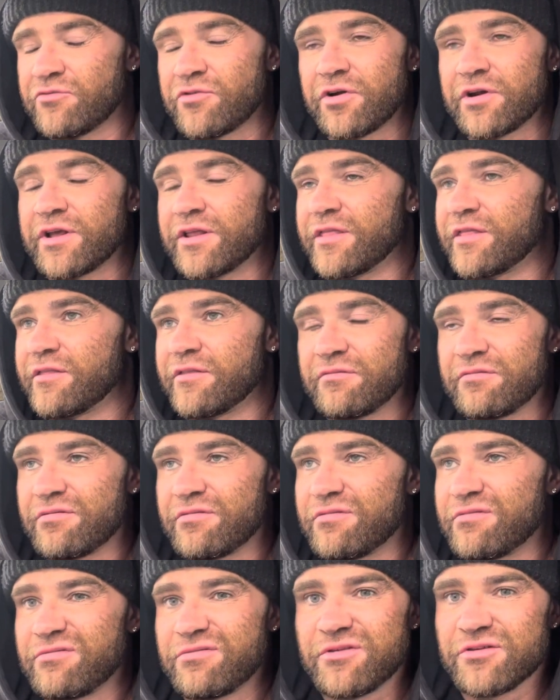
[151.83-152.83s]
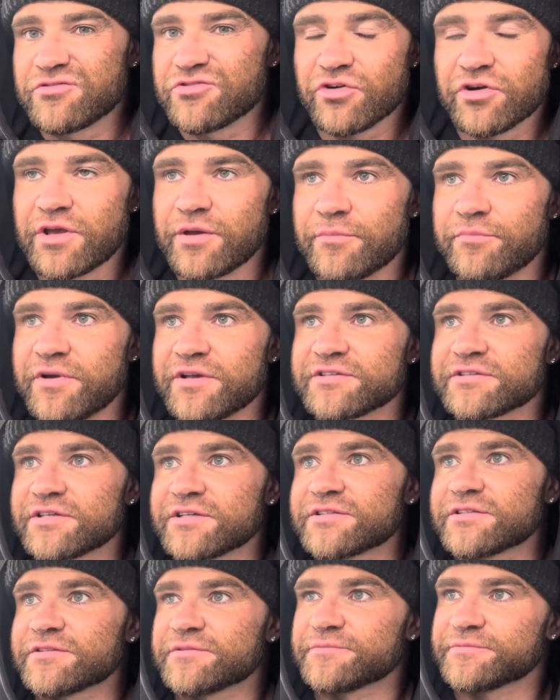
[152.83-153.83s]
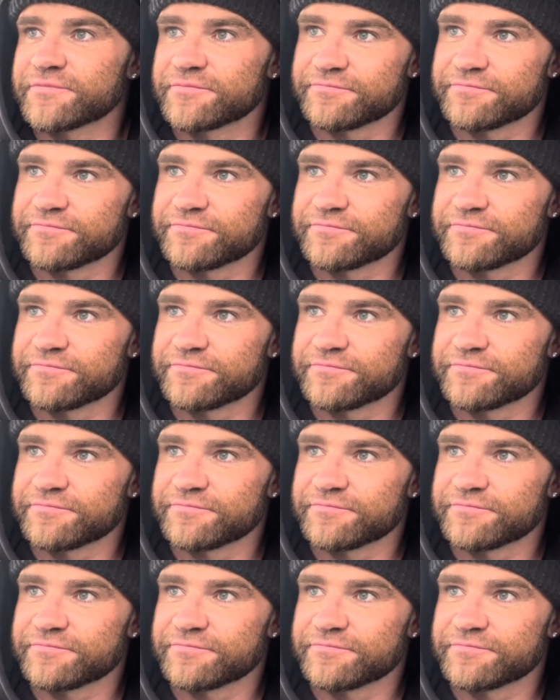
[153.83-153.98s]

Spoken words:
running the trucking business.